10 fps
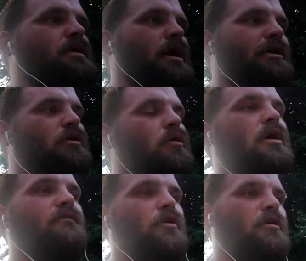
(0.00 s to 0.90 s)

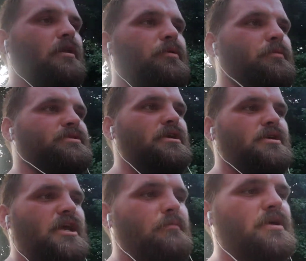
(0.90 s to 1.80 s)
I've heard that people say you
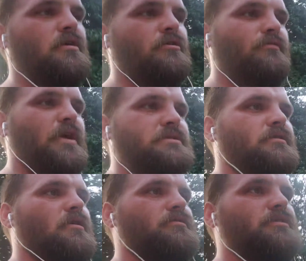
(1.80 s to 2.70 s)
can't make
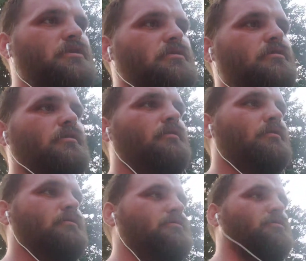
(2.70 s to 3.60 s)
$100,000 a year
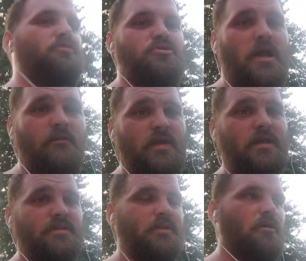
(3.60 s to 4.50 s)
doing dry van
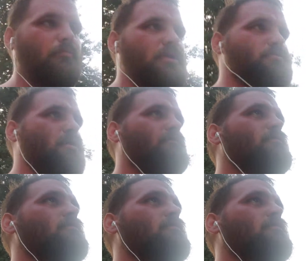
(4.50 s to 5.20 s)
as a company driver.